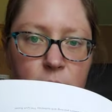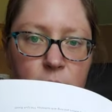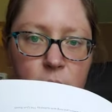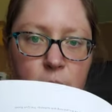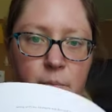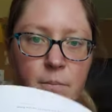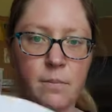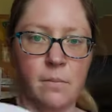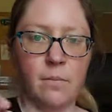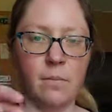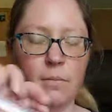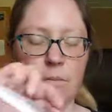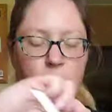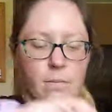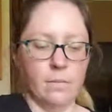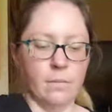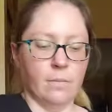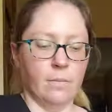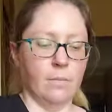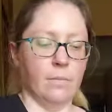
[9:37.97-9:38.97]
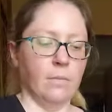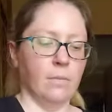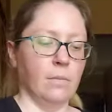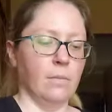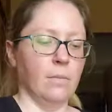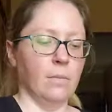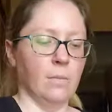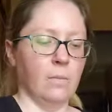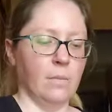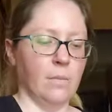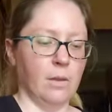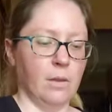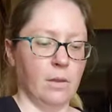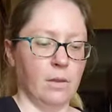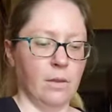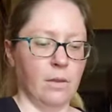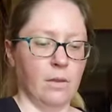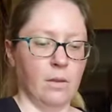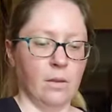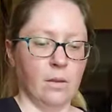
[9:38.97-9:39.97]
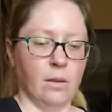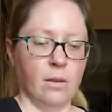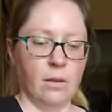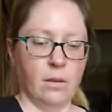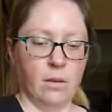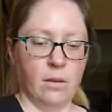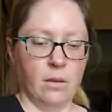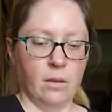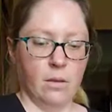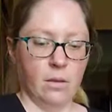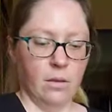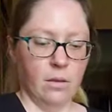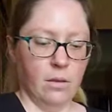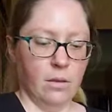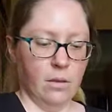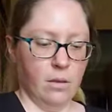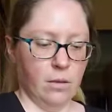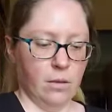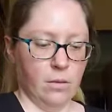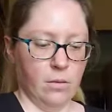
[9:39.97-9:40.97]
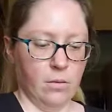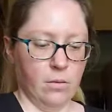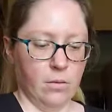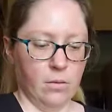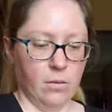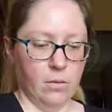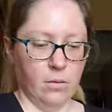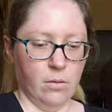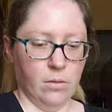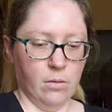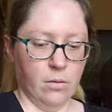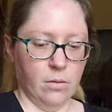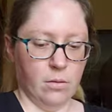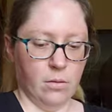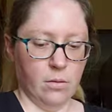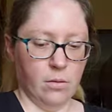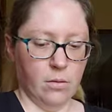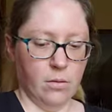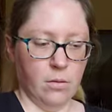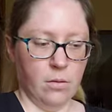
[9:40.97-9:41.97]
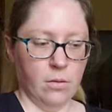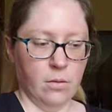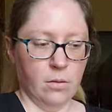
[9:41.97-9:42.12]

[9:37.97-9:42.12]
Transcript: (silence)